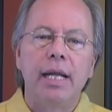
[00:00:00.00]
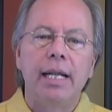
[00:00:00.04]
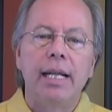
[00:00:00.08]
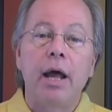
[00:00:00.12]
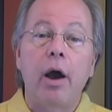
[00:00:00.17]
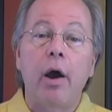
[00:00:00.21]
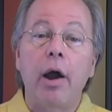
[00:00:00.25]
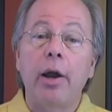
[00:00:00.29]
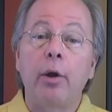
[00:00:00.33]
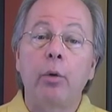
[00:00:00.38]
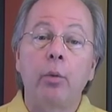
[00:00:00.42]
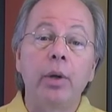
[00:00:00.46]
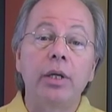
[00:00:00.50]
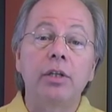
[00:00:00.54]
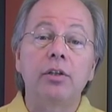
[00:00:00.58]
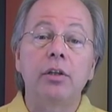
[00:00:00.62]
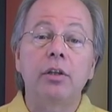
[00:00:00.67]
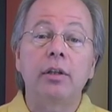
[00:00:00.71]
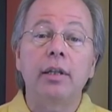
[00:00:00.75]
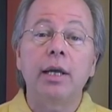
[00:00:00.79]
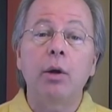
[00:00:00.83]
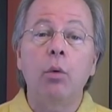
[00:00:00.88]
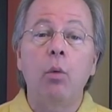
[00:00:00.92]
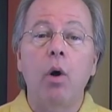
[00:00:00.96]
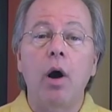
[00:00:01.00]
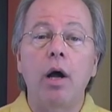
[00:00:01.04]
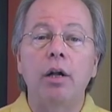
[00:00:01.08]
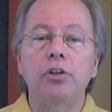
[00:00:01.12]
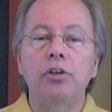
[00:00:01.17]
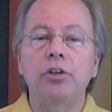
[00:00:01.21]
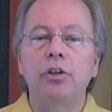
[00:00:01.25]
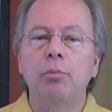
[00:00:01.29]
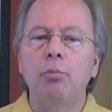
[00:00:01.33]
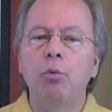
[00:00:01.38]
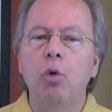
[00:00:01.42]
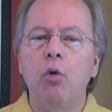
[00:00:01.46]
Now, I recently
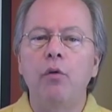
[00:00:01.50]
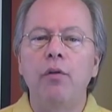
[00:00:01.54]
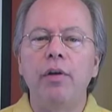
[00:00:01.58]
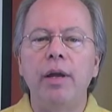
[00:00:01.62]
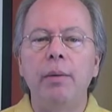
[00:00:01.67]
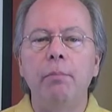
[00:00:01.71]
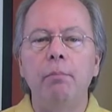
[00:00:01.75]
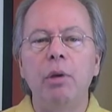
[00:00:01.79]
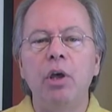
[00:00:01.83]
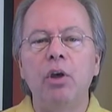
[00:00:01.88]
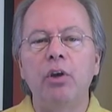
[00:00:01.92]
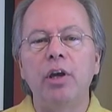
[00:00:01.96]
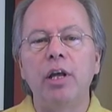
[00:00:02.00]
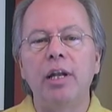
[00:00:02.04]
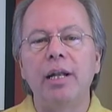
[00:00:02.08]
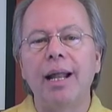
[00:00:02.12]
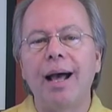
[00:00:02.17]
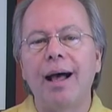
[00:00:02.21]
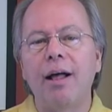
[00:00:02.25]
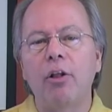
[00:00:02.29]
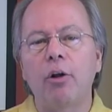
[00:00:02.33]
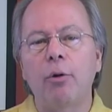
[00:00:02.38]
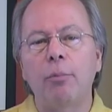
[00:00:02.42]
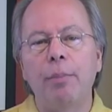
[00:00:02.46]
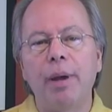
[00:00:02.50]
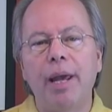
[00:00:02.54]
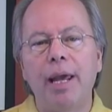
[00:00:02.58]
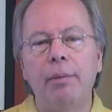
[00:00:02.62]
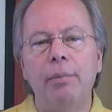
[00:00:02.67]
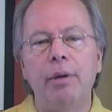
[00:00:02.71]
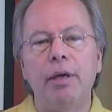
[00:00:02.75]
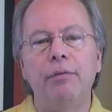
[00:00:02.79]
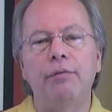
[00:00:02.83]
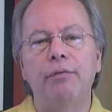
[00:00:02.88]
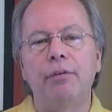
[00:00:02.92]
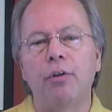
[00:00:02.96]
watched the movie Million Dollar
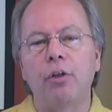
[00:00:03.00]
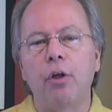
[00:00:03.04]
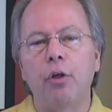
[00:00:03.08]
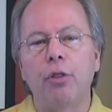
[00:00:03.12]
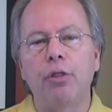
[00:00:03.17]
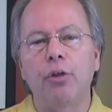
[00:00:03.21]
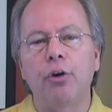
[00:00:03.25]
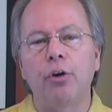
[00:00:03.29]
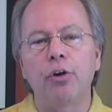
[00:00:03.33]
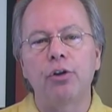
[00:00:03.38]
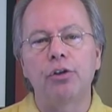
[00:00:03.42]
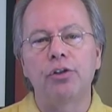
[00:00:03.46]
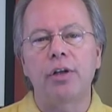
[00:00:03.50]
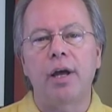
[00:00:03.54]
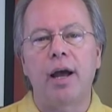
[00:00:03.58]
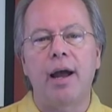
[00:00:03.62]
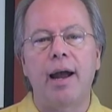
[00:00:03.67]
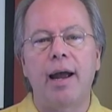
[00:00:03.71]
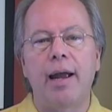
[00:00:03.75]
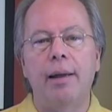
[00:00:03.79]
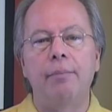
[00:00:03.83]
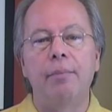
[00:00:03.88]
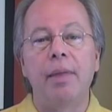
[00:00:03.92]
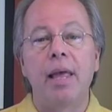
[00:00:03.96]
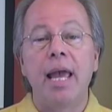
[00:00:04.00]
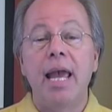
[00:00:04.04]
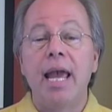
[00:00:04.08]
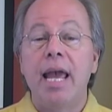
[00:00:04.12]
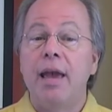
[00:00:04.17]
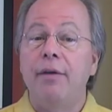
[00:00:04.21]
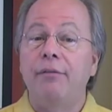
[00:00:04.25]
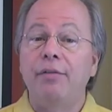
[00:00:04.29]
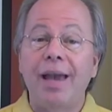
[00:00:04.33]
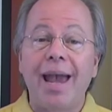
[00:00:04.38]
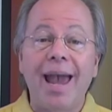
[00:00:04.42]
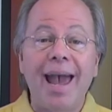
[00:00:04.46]
Baby for the third time.
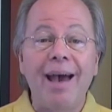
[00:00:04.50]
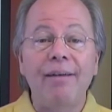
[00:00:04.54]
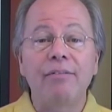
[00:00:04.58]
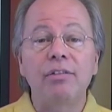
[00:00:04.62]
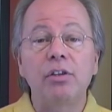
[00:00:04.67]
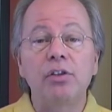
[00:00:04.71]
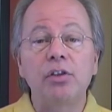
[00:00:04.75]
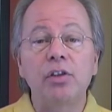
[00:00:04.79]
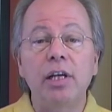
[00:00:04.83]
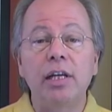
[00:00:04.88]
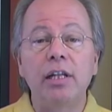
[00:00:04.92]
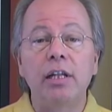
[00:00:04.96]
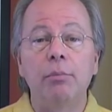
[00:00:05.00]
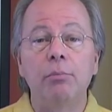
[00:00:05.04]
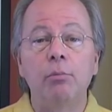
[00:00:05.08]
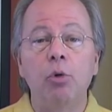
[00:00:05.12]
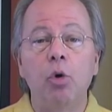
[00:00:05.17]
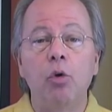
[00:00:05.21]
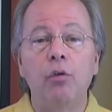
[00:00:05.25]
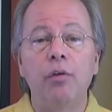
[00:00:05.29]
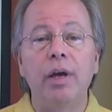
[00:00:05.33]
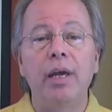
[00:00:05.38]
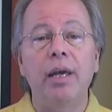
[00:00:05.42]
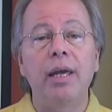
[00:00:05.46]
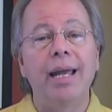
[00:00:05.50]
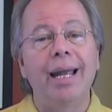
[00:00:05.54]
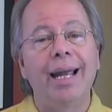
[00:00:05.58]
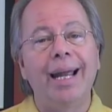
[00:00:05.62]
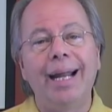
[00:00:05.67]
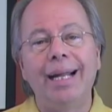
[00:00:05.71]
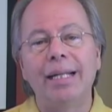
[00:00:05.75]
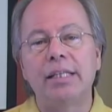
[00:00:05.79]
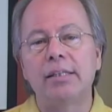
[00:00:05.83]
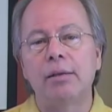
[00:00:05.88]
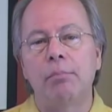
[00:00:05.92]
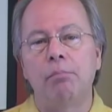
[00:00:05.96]
If you haven't seen the movie,
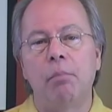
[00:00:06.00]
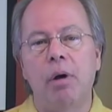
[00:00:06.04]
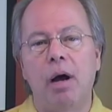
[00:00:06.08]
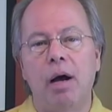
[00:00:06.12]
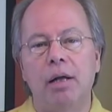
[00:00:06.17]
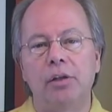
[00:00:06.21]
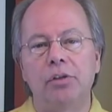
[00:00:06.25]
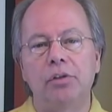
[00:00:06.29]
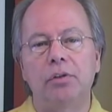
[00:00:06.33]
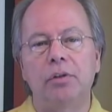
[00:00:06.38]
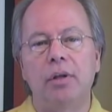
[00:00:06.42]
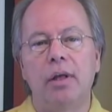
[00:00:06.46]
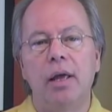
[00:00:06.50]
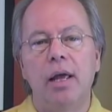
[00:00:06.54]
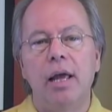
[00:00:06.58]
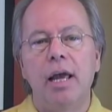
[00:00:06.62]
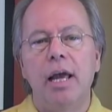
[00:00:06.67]
it's a must.